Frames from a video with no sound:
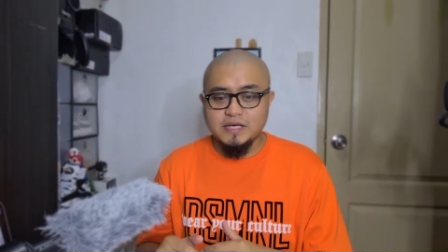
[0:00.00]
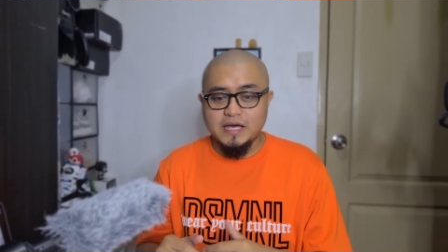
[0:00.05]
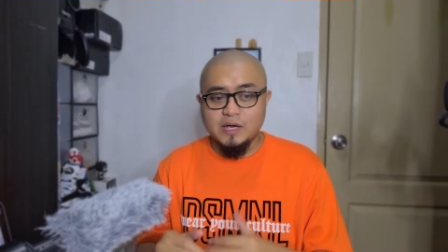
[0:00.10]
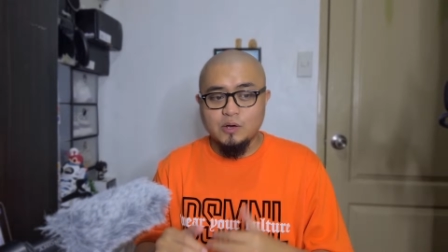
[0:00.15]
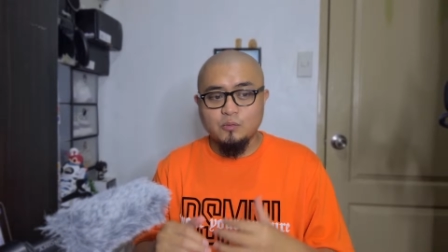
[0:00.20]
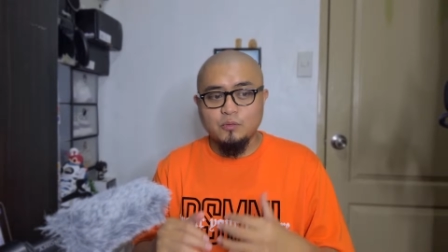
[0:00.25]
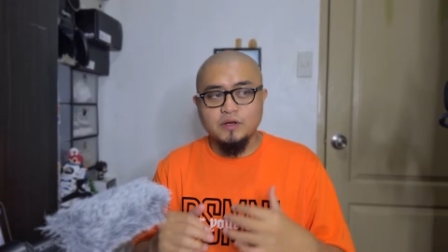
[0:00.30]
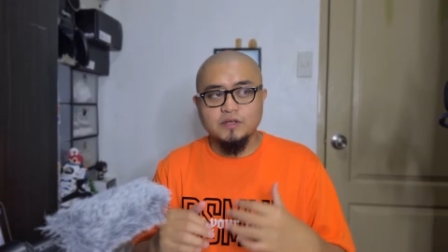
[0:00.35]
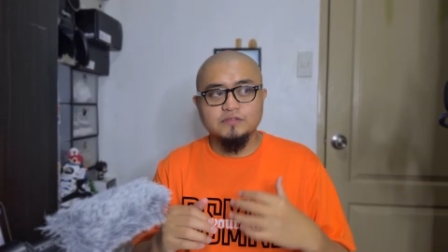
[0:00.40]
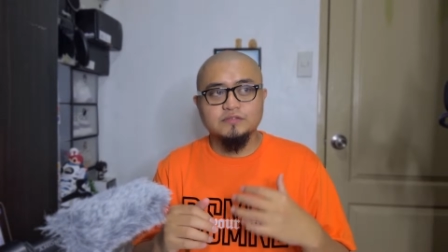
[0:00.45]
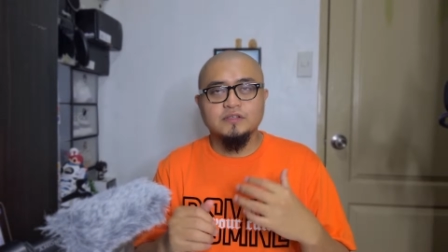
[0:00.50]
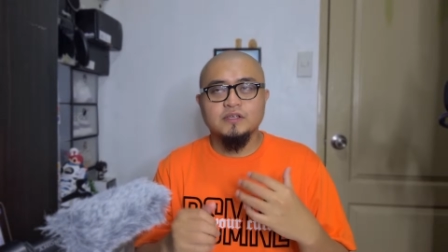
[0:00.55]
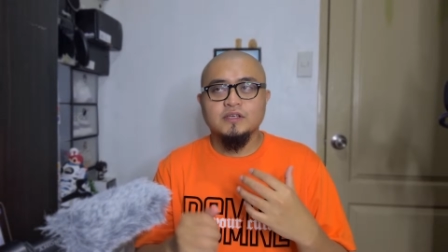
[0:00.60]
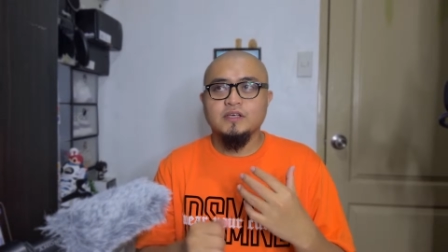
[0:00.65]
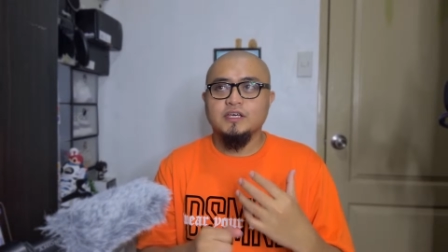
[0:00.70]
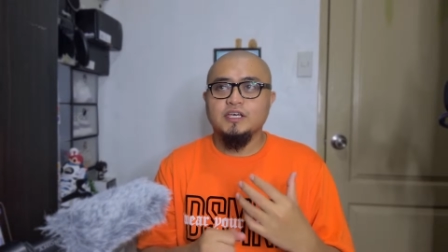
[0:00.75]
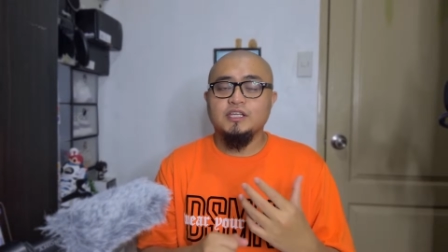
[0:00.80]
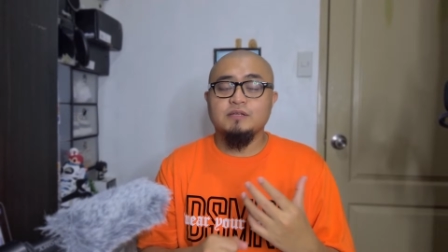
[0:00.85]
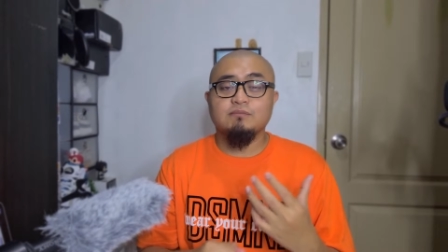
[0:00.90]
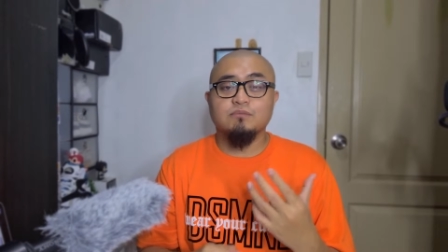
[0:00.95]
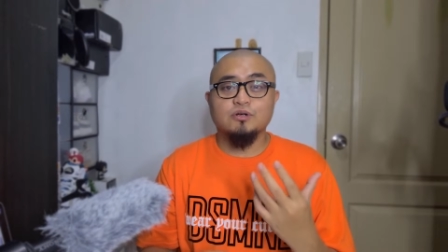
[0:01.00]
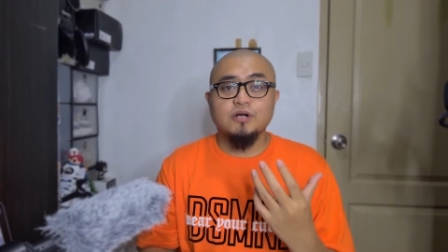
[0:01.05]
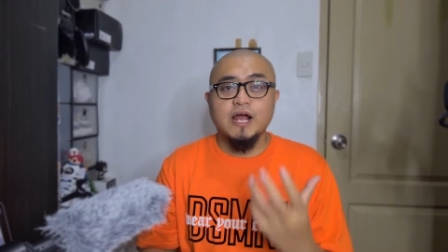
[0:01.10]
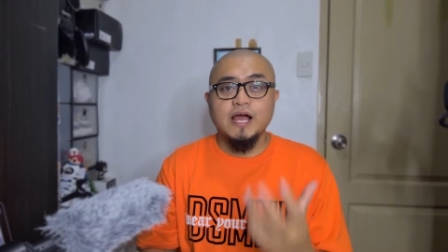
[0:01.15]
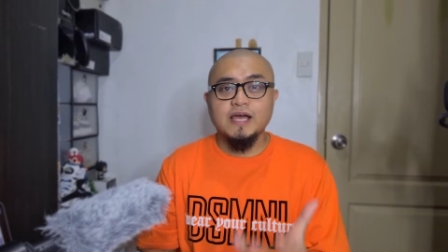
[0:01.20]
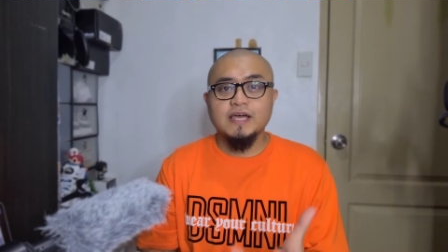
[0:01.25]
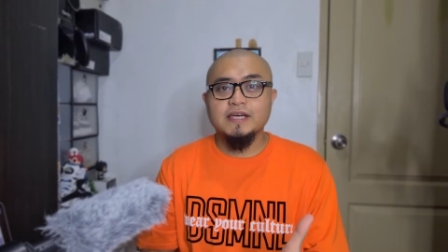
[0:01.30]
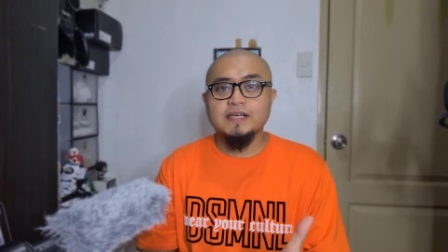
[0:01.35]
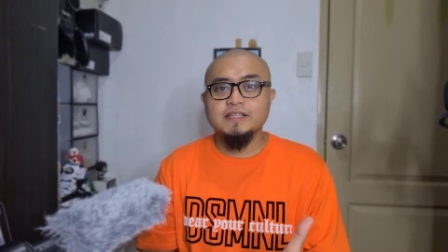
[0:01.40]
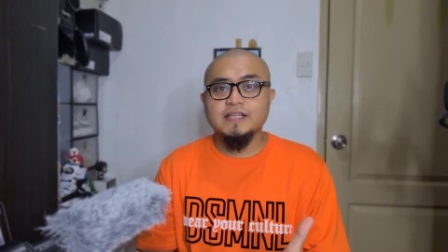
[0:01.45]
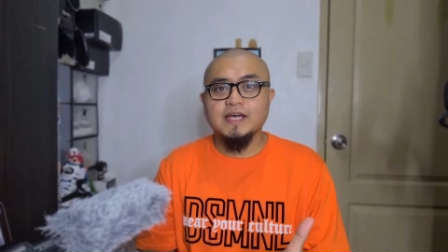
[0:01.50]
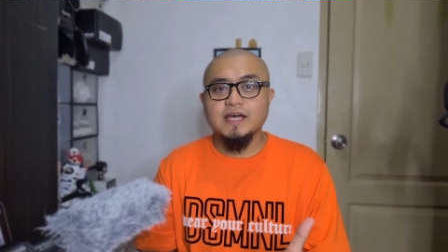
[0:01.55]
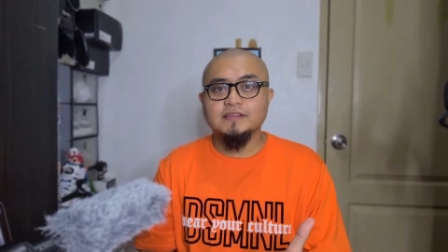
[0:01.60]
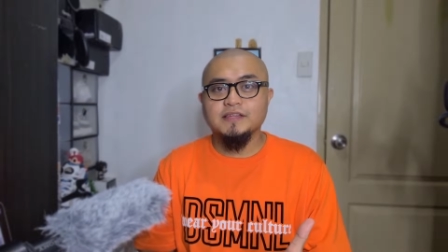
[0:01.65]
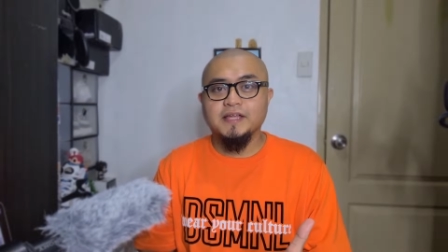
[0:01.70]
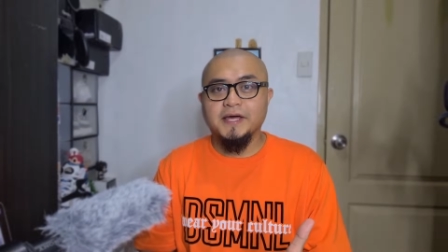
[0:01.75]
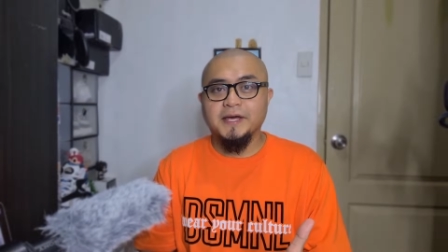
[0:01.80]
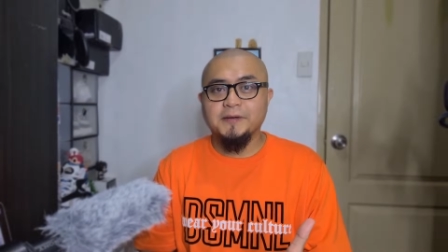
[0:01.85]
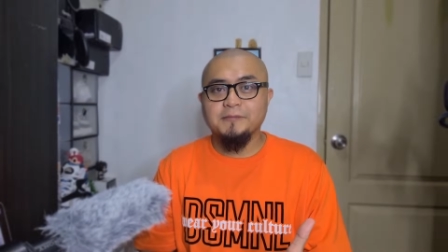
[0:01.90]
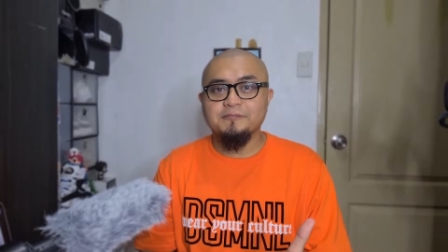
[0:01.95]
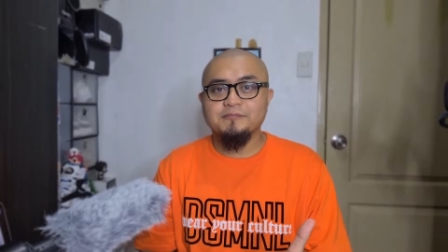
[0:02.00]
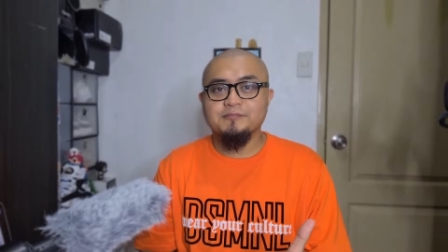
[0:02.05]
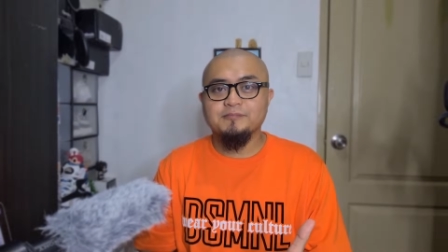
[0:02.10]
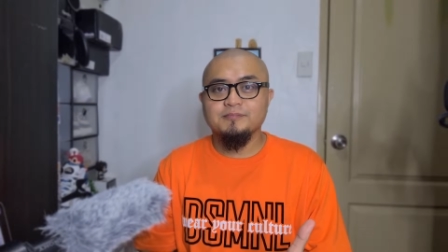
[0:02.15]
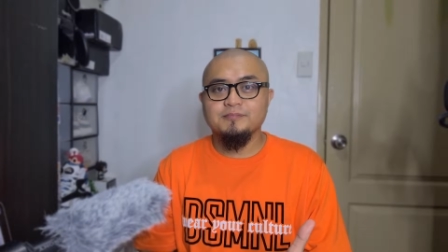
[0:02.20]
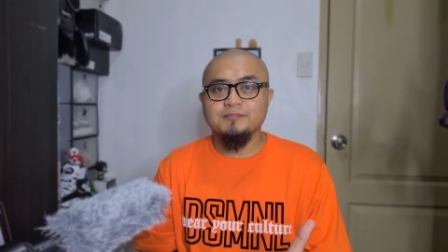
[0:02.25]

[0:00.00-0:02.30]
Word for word: I was in Boracay that time.